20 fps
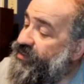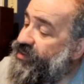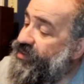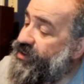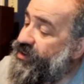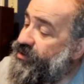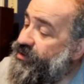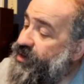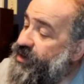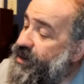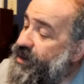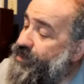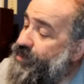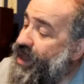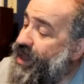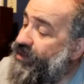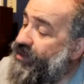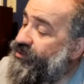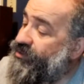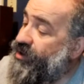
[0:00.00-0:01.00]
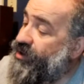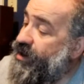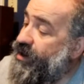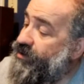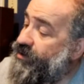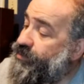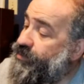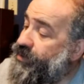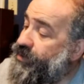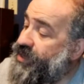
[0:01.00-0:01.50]
the Eternian Palace
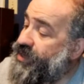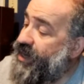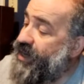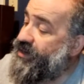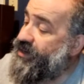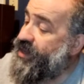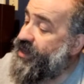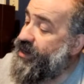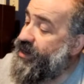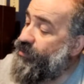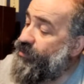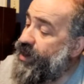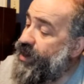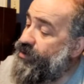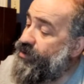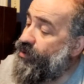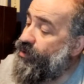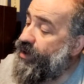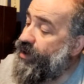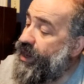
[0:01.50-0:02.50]
Guards protect King Randor